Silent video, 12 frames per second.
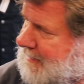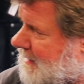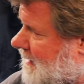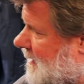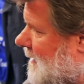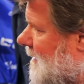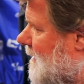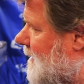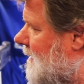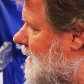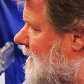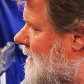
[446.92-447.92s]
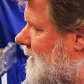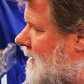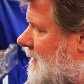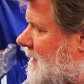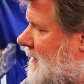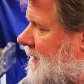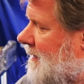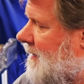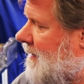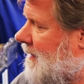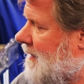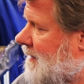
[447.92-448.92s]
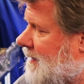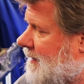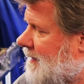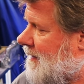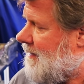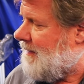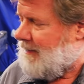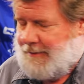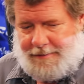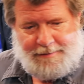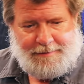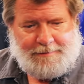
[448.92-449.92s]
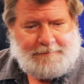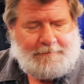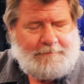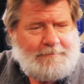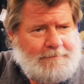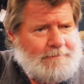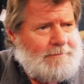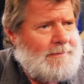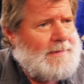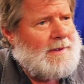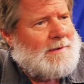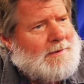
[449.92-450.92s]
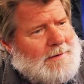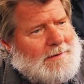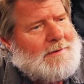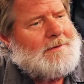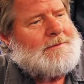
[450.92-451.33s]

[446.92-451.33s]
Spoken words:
No one is speaking in this clip.